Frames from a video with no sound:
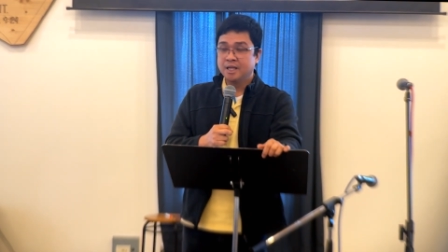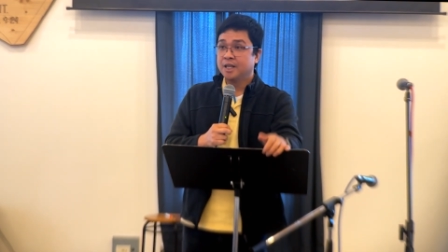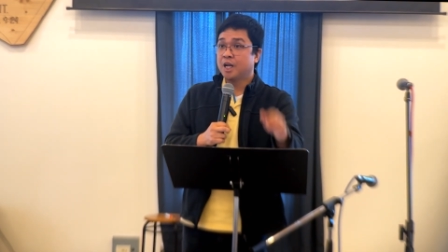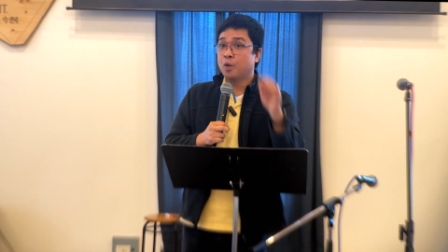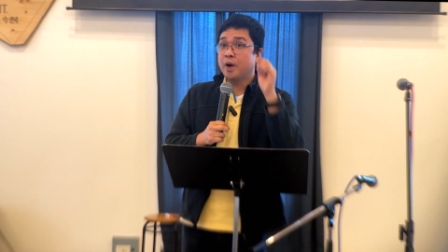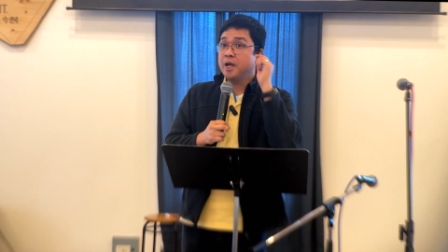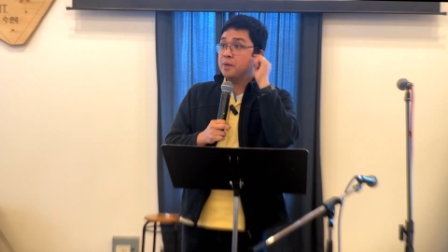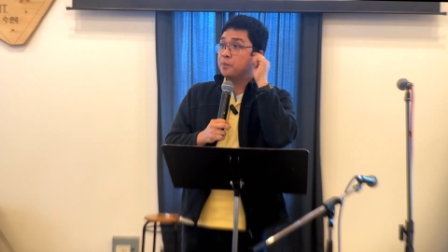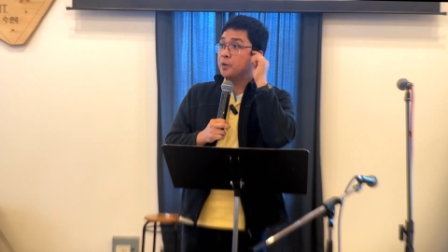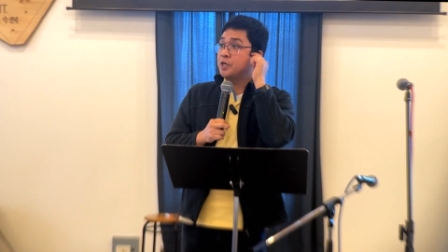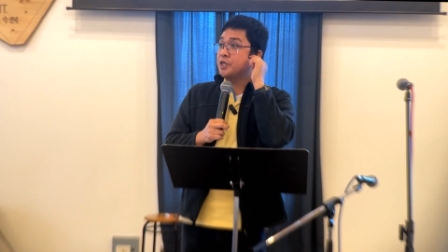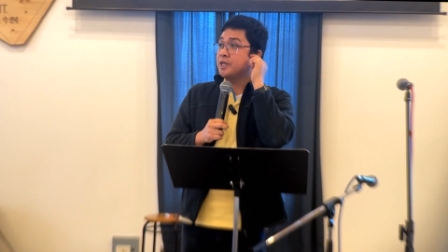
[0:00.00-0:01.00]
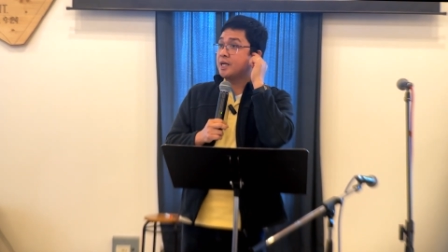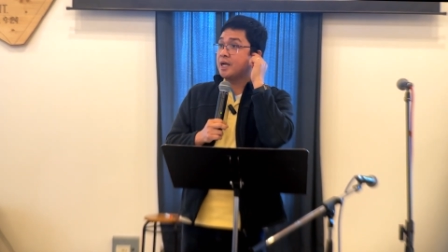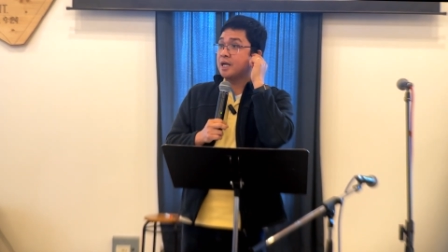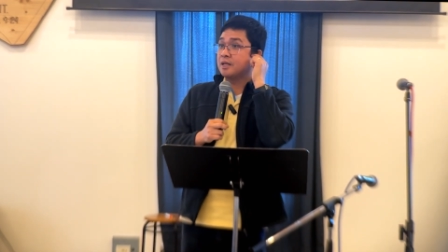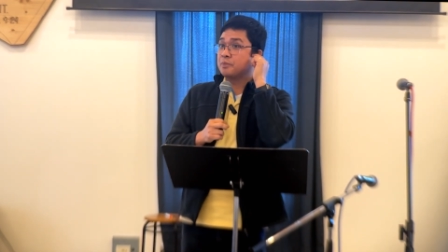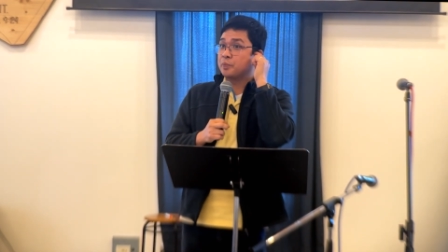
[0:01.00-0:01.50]
Now, I
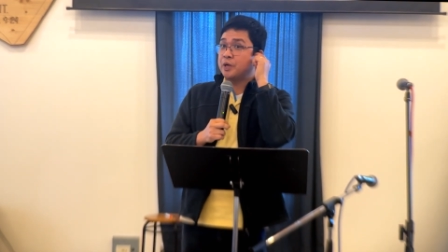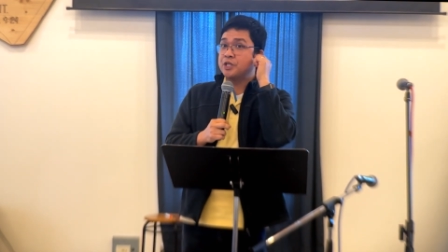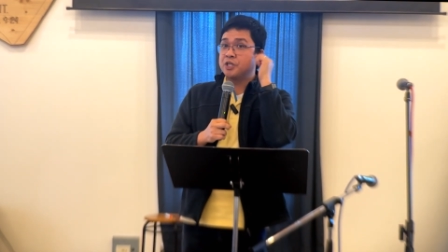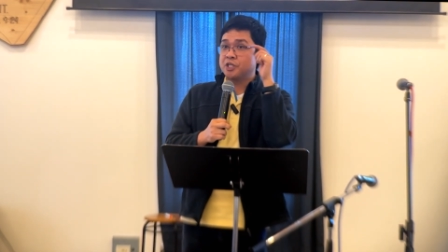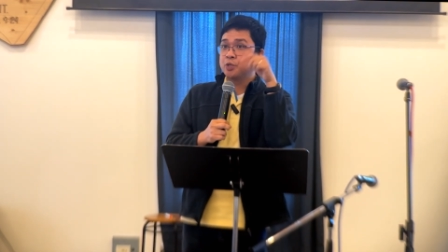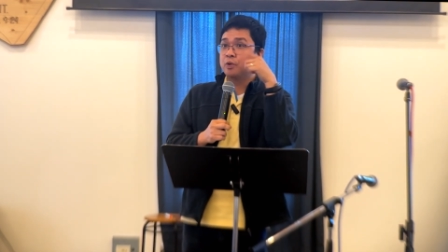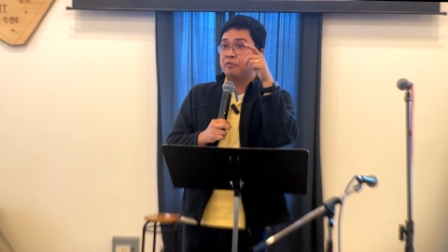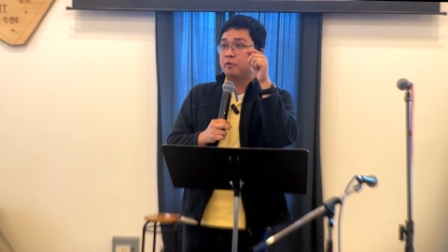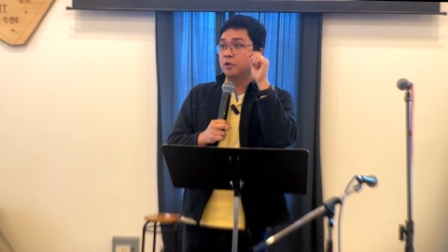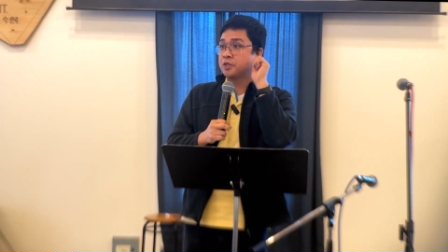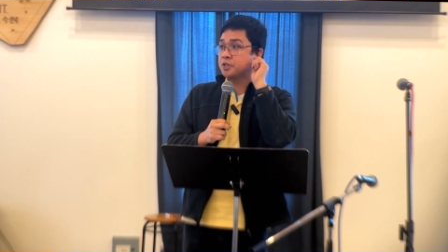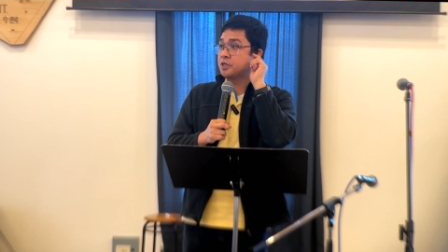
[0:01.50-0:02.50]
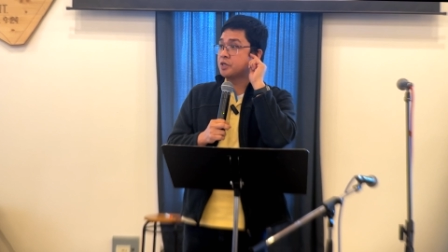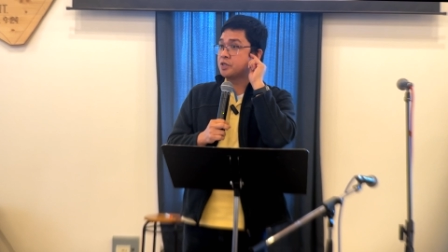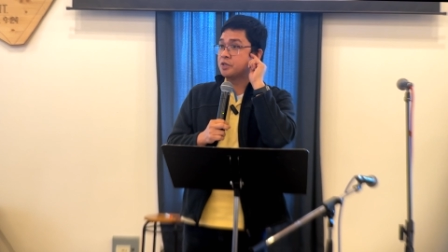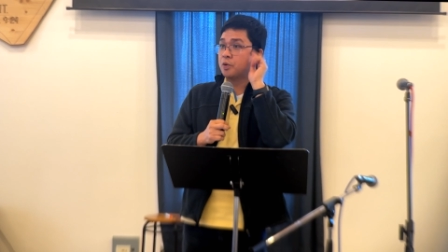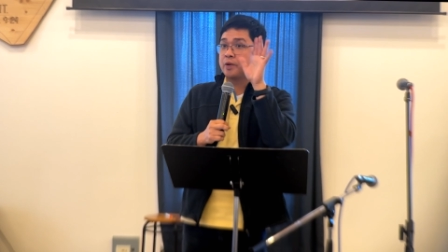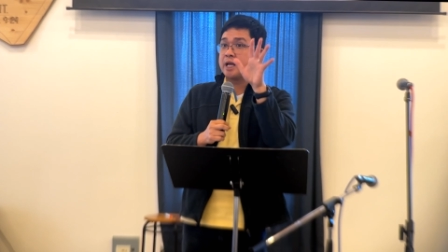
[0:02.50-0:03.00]
appreciate preaching to a full
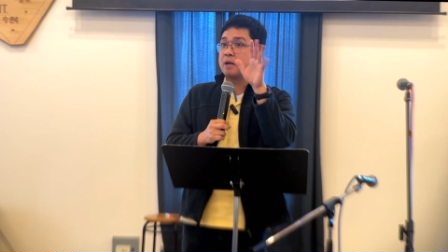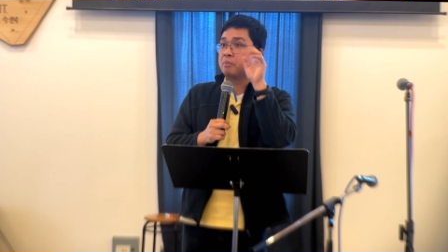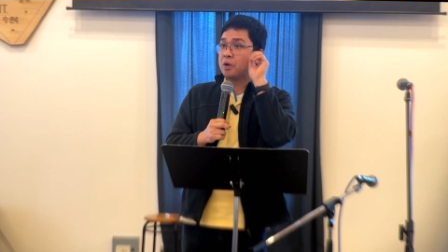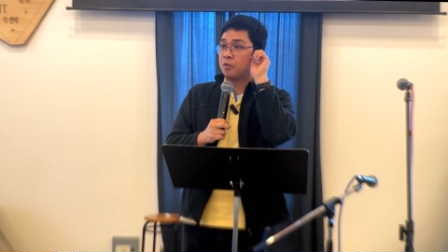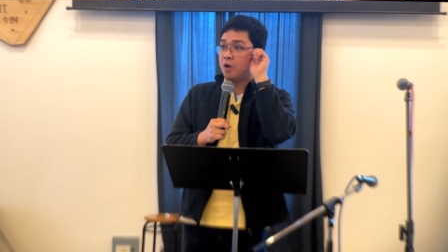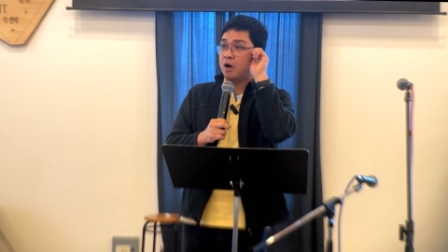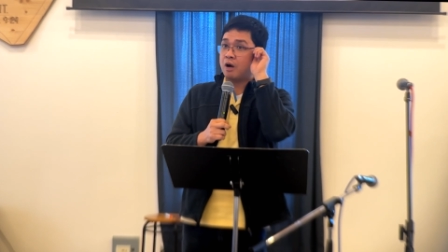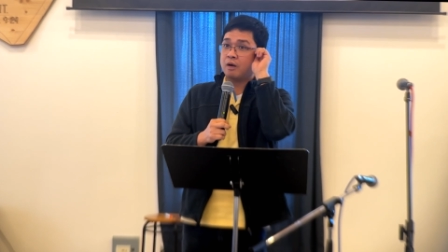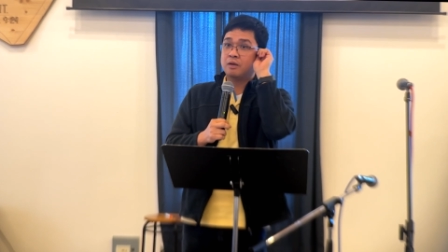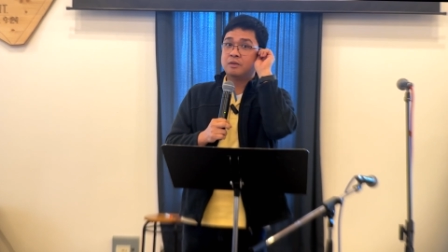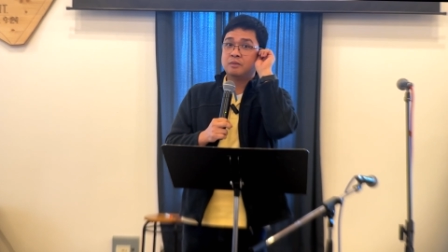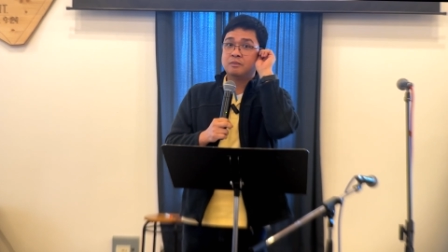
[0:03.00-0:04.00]
church, don't get me wrong.